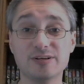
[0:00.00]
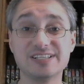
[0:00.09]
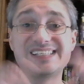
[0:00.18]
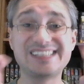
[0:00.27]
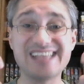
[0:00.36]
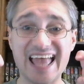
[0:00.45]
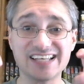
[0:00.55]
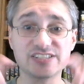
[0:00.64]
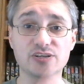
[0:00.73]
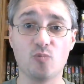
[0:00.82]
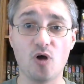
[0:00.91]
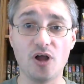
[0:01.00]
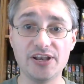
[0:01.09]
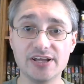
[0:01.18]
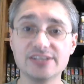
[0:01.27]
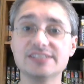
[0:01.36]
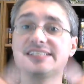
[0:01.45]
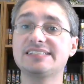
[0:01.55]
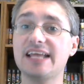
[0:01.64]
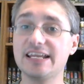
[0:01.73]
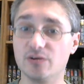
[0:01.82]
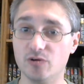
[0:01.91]

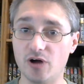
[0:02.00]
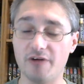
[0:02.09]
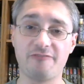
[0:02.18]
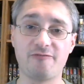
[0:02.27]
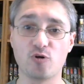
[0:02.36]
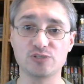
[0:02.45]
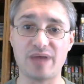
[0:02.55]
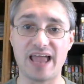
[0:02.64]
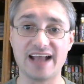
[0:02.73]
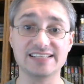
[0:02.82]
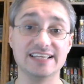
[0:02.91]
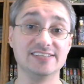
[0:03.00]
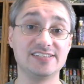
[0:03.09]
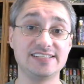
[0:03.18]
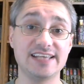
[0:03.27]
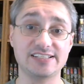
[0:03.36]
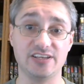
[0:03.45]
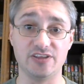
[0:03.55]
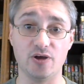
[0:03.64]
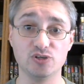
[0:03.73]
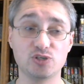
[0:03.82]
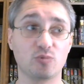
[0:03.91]
cycle of Force Packs is 6 of
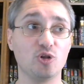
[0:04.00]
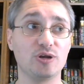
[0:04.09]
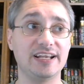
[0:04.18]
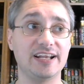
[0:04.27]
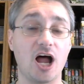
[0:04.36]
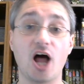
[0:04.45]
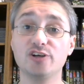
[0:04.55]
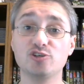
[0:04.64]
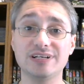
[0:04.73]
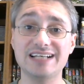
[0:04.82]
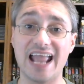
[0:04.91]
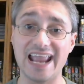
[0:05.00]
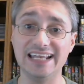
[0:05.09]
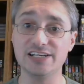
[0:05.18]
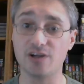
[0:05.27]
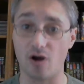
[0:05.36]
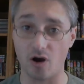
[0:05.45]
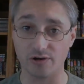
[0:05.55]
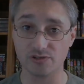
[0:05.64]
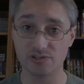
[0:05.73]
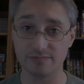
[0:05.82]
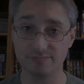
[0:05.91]
those, so we're looking at 180
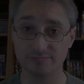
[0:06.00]
cards.